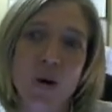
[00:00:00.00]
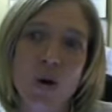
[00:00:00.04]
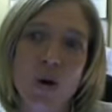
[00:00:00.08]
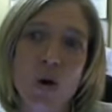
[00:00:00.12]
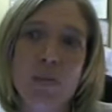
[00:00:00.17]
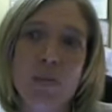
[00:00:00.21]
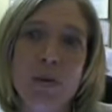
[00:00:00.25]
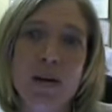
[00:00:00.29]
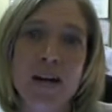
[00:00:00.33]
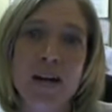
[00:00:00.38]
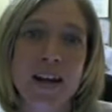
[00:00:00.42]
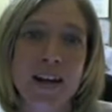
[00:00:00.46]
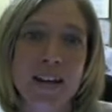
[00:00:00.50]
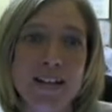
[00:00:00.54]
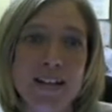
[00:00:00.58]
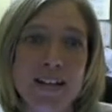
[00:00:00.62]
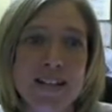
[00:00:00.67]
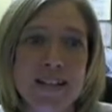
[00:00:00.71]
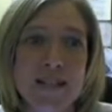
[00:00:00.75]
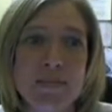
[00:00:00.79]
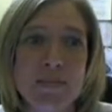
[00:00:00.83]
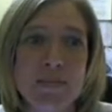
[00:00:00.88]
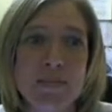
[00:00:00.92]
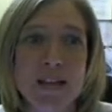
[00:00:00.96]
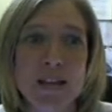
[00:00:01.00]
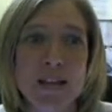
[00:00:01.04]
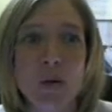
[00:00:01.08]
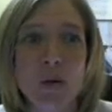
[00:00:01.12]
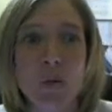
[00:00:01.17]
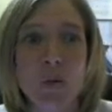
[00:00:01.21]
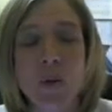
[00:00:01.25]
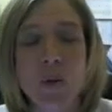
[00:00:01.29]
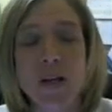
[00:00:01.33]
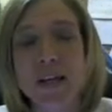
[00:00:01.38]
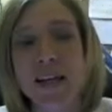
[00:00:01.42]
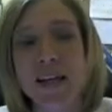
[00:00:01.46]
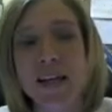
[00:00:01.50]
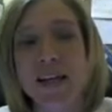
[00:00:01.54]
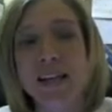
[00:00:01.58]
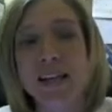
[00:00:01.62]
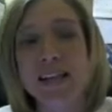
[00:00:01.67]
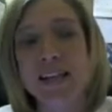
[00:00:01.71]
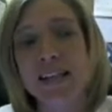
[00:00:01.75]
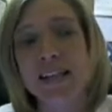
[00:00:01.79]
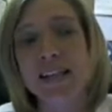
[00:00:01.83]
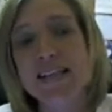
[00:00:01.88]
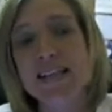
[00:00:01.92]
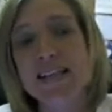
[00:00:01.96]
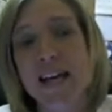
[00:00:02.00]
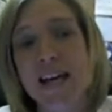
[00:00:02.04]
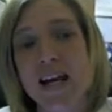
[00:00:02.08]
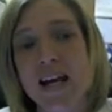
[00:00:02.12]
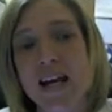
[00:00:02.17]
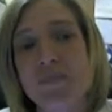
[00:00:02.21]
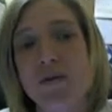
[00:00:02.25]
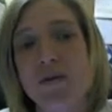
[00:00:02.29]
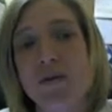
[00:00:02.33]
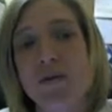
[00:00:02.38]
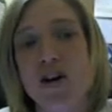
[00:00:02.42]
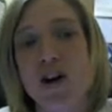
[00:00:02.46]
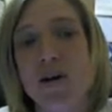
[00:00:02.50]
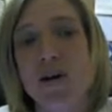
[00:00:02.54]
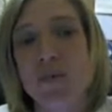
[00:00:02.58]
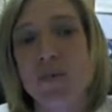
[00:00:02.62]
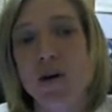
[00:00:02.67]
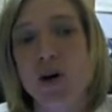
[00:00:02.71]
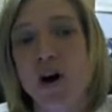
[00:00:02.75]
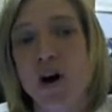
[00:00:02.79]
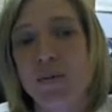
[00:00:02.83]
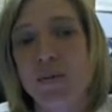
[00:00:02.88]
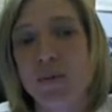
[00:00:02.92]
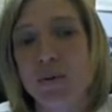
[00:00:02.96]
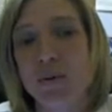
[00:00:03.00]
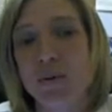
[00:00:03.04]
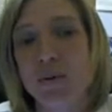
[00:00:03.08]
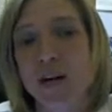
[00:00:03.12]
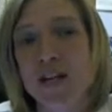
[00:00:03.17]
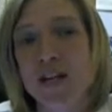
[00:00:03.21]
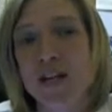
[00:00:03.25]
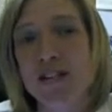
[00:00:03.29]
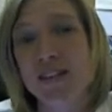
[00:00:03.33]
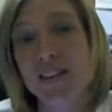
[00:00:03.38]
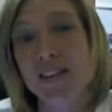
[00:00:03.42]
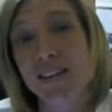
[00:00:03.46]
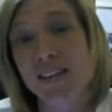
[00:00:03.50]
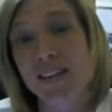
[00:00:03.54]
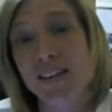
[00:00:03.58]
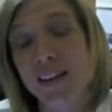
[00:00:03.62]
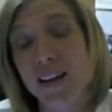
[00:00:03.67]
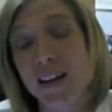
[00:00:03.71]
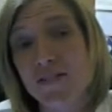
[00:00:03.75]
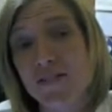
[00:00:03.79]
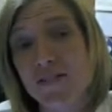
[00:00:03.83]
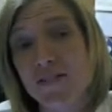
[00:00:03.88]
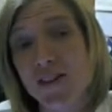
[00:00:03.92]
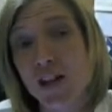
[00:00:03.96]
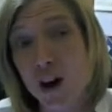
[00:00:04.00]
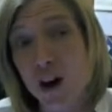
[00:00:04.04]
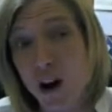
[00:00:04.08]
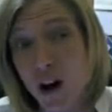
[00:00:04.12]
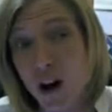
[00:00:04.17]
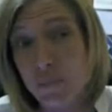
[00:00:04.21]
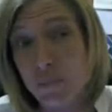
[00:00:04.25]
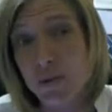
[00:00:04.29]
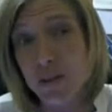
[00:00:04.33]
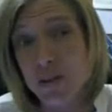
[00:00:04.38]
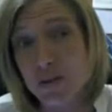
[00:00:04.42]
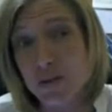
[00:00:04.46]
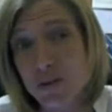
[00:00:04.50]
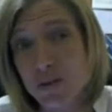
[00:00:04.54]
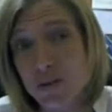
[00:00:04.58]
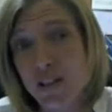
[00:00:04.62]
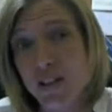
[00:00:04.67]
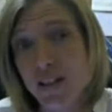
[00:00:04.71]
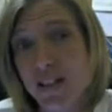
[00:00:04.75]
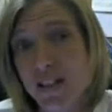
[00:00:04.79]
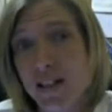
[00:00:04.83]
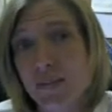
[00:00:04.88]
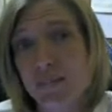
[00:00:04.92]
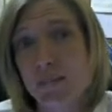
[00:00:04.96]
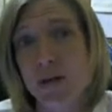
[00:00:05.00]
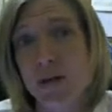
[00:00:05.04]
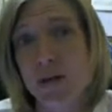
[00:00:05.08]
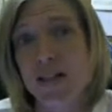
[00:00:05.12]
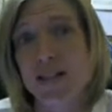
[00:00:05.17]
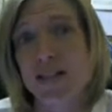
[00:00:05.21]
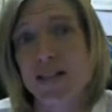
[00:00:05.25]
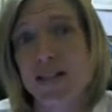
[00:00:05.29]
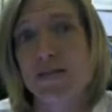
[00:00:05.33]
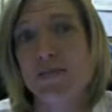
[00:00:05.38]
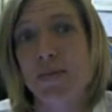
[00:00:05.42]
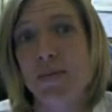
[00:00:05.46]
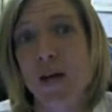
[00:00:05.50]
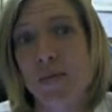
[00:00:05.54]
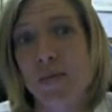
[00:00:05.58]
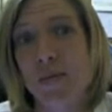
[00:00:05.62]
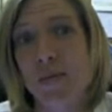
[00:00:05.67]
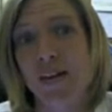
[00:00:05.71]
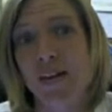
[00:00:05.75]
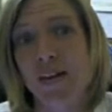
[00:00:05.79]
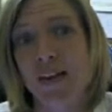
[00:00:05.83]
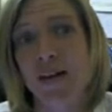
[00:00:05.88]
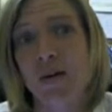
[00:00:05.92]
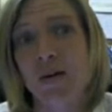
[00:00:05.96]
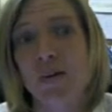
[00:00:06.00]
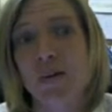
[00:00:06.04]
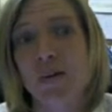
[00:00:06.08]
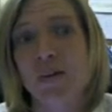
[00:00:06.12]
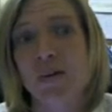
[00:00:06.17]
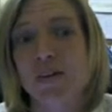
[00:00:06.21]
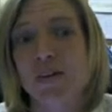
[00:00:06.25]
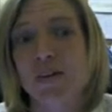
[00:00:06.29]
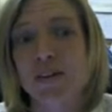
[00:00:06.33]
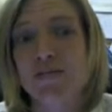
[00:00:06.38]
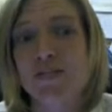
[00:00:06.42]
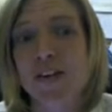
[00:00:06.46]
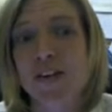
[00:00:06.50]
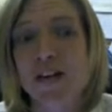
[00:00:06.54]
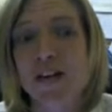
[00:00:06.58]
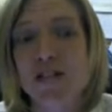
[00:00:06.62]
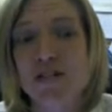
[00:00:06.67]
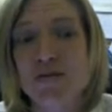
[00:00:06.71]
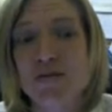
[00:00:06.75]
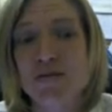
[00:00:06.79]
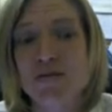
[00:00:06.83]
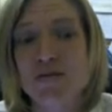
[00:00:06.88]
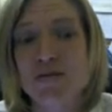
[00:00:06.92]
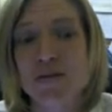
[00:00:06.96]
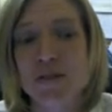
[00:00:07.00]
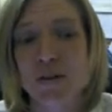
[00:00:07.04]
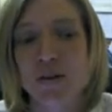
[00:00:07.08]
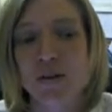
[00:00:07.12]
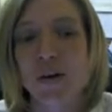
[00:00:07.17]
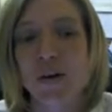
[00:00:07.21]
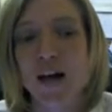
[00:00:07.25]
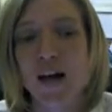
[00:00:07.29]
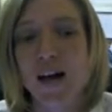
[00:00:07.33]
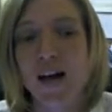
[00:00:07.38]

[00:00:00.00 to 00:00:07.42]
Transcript: hope and anticipate that we can at least set up a farming operation that they'll have the opportunity to participate when they get older if they choose to.